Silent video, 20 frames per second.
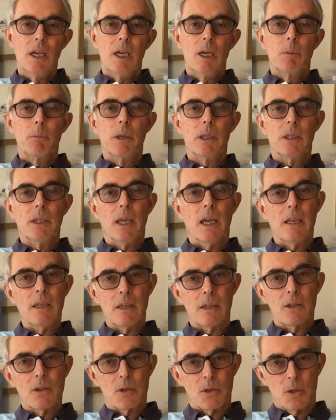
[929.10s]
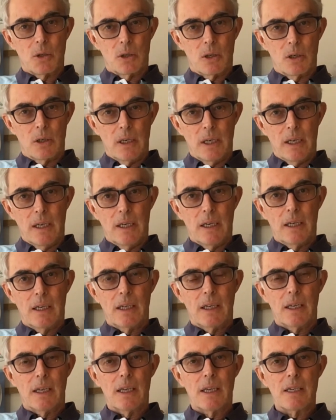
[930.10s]
But the end of the story
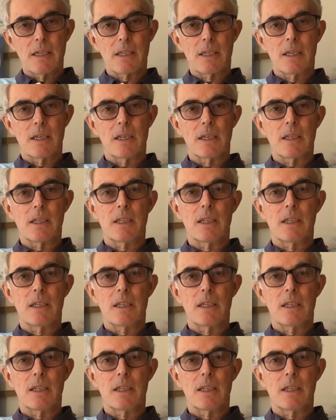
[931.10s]
is that